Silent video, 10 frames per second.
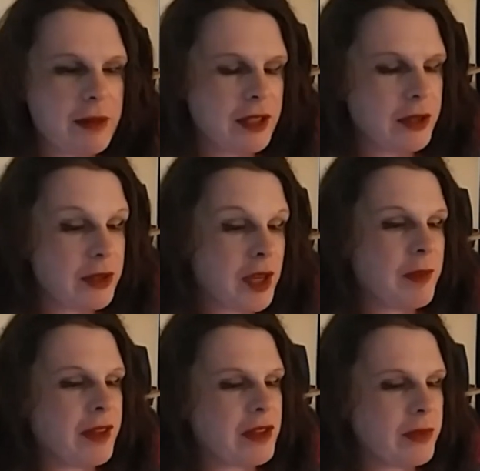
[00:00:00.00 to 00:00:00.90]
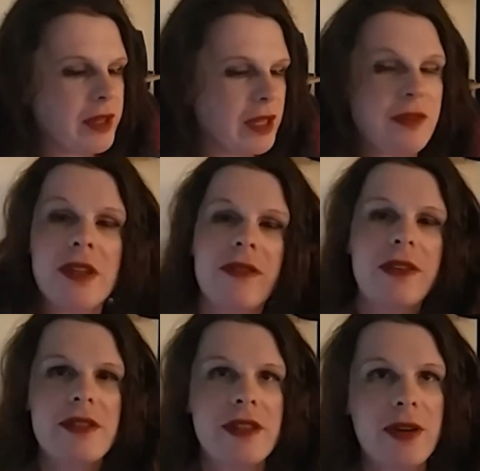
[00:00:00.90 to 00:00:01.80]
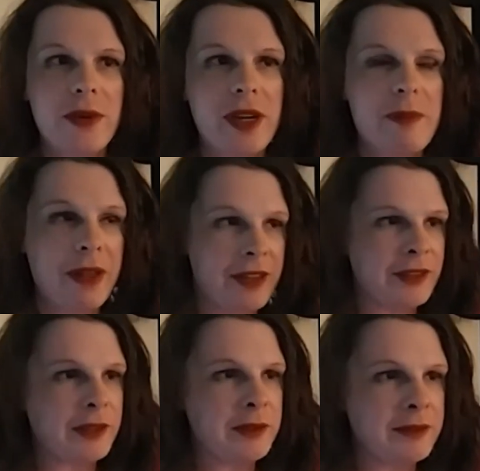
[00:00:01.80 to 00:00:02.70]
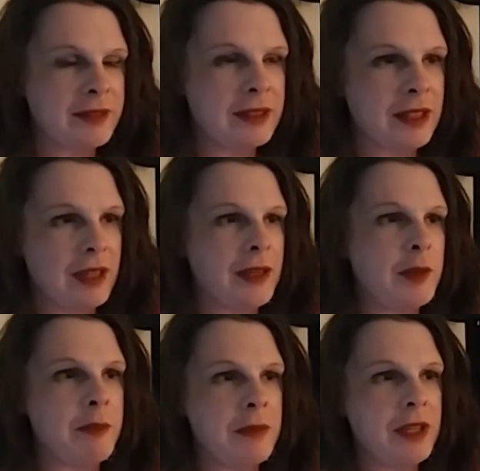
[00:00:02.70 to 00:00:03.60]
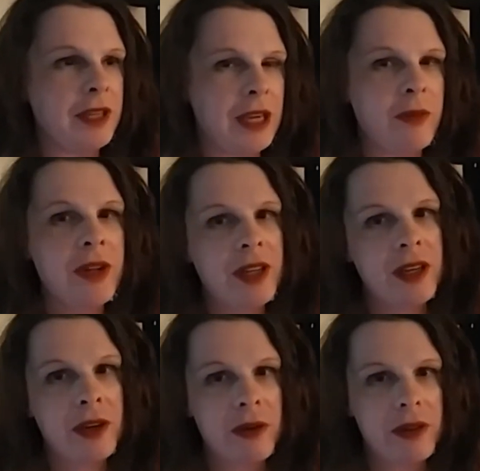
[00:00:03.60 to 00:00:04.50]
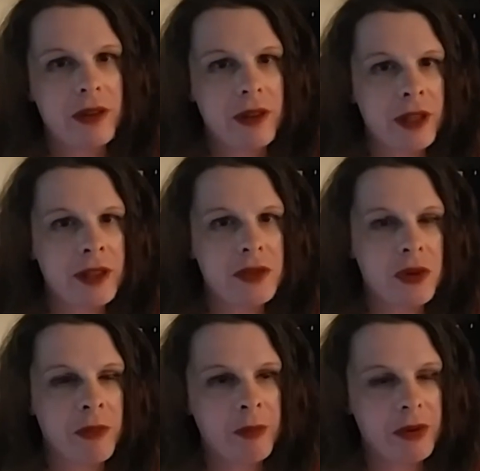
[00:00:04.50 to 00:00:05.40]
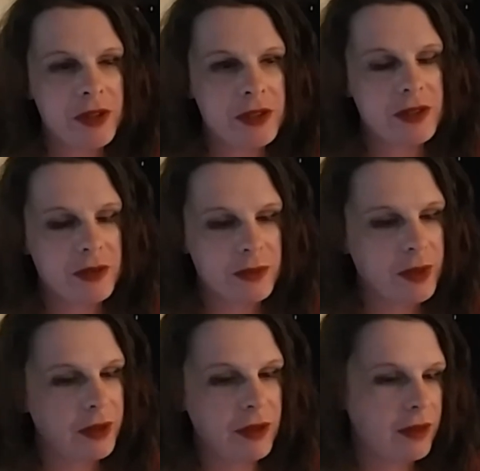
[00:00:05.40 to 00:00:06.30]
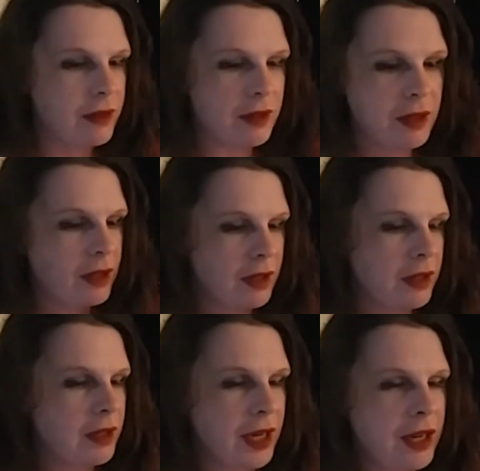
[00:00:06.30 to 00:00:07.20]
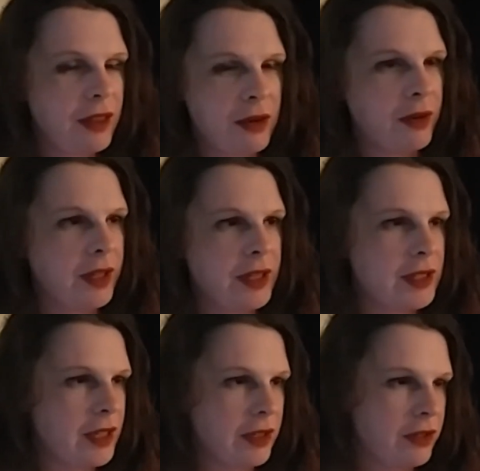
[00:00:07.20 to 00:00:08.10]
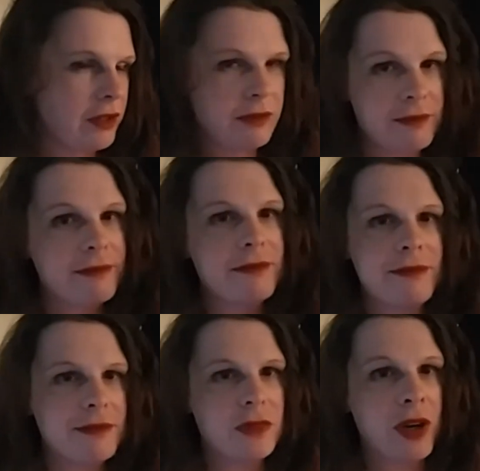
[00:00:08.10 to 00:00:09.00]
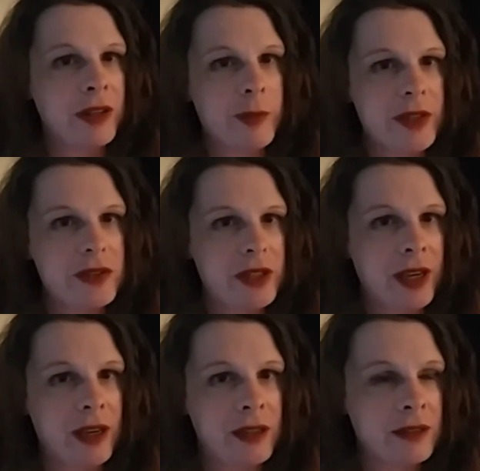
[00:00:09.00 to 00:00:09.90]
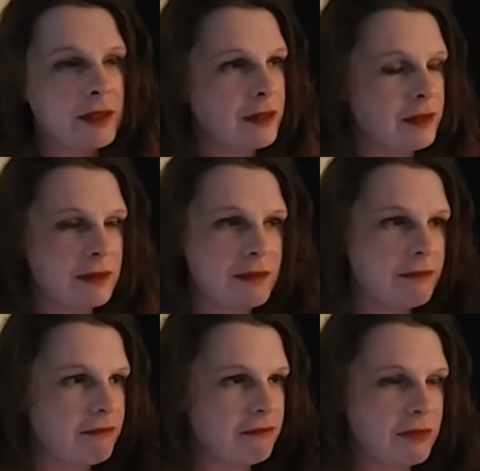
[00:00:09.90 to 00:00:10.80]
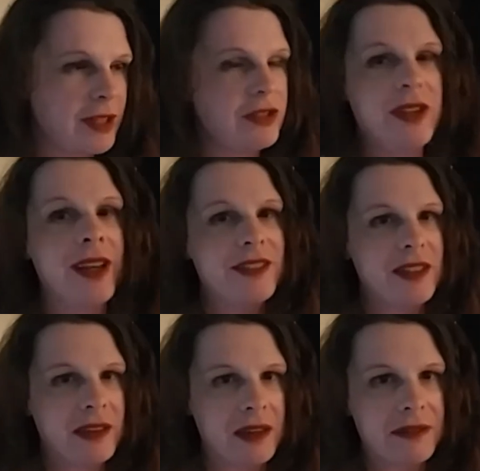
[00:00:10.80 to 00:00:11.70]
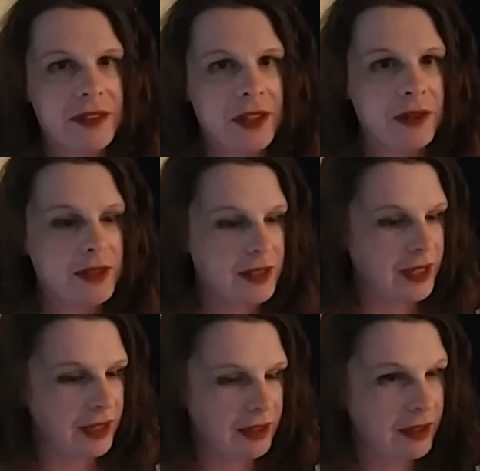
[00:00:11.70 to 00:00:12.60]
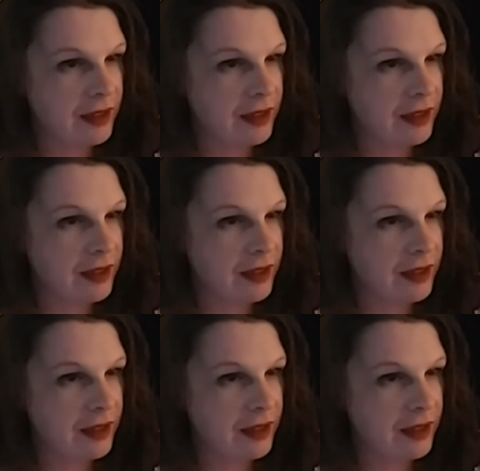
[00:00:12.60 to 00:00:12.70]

able to do something this week, even if it's not what I planned to. And really, the thing that to remember is with anything really is like you're trying the best you can. Best you can is good enough. It's like